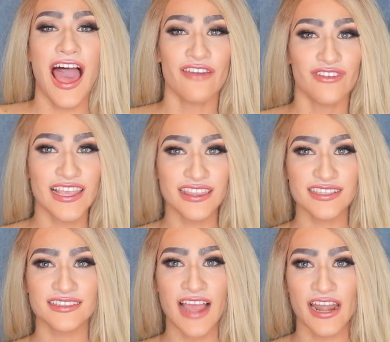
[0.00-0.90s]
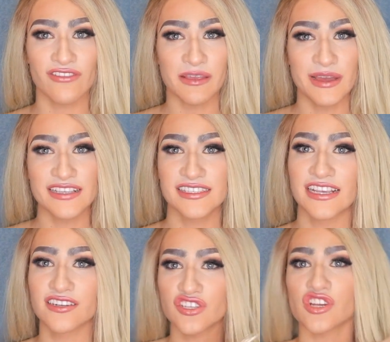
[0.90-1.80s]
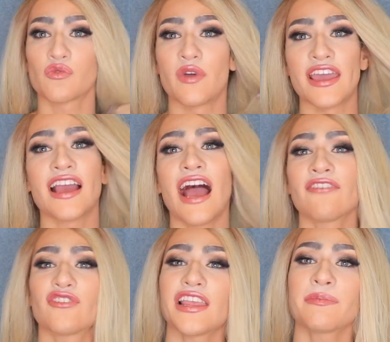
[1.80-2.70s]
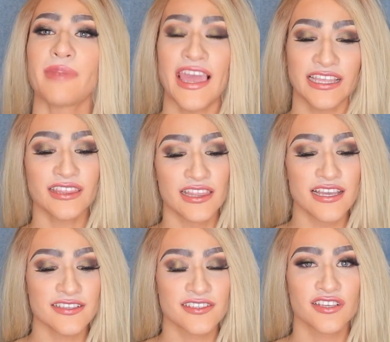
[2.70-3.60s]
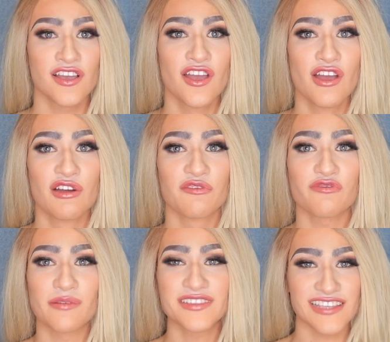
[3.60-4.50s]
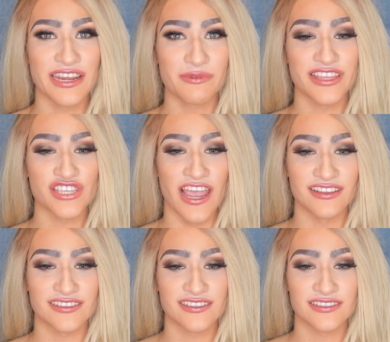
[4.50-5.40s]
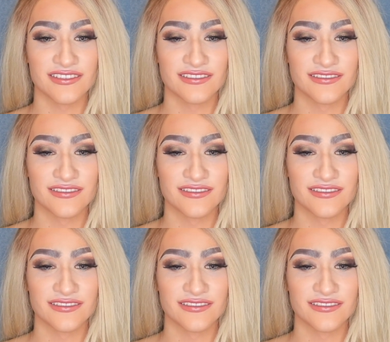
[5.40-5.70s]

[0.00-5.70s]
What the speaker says: I feel like this is kind of like my signature wig. I feel like Peyton List from Sunny with a Chance.